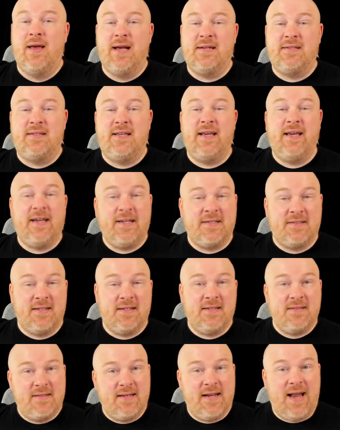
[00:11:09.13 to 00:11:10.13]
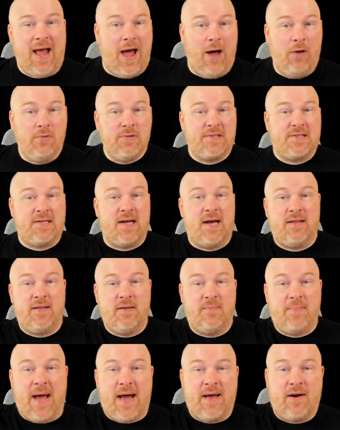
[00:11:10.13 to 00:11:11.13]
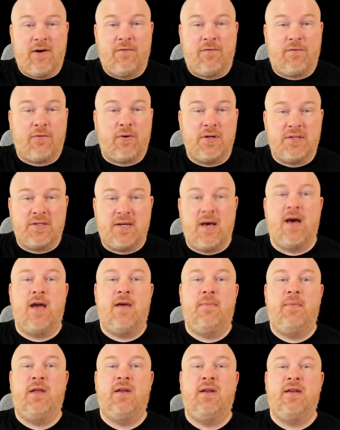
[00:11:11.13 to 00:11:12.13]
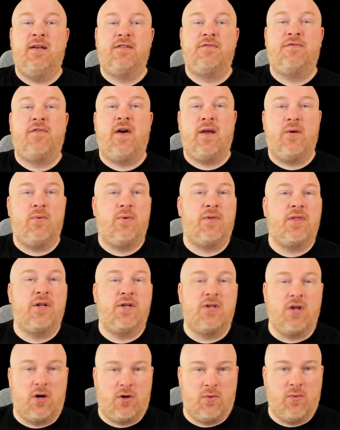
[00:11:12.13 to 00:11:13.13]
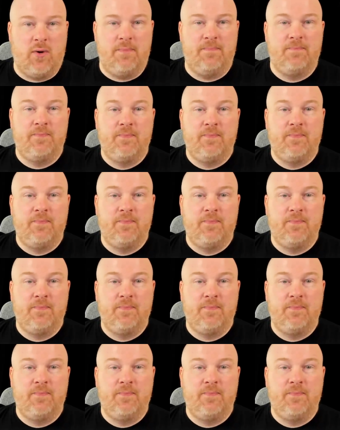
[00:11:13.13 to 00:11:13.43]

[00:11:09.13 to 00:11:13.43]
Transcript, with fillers: as he existed outside the pattern for a time in his fight with the Dark One.